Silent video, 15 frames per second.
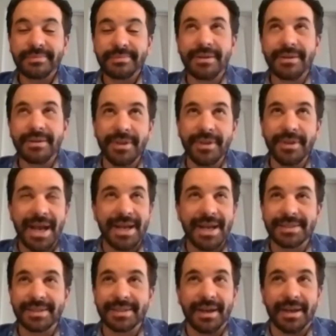for the
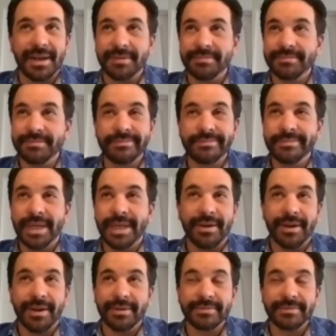past, I
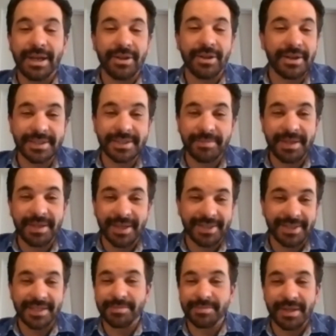don't know, how long has it been? Like
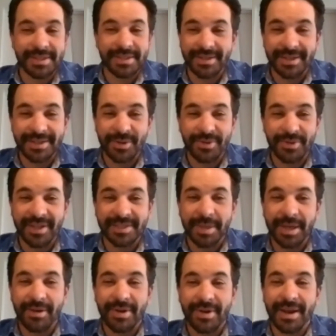6 months this whole thing has
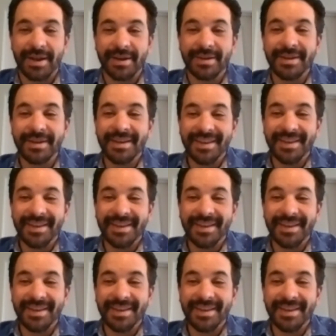been going on.